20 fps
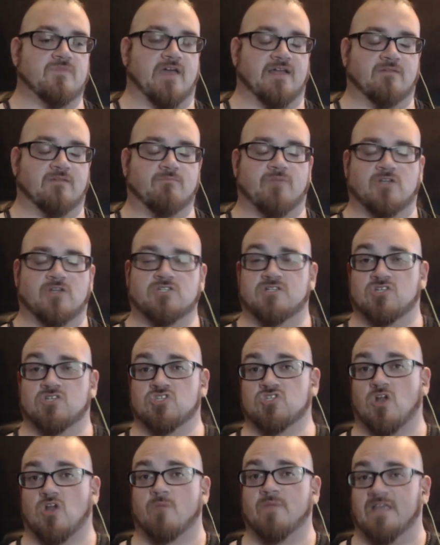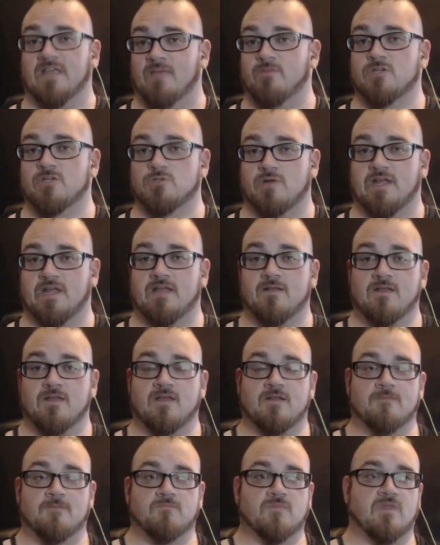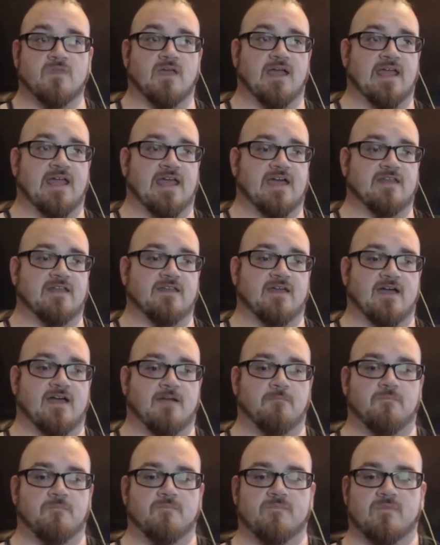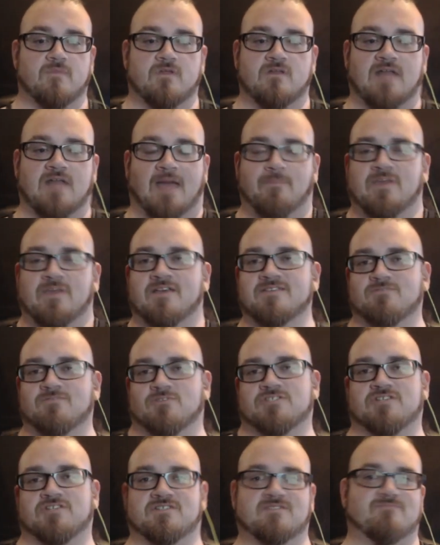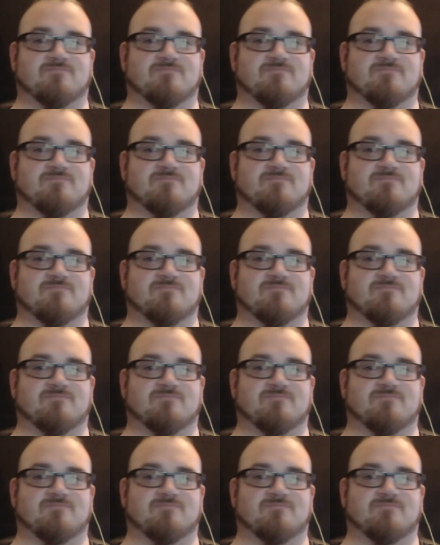bunch of disturbing imagery. And not because it was just,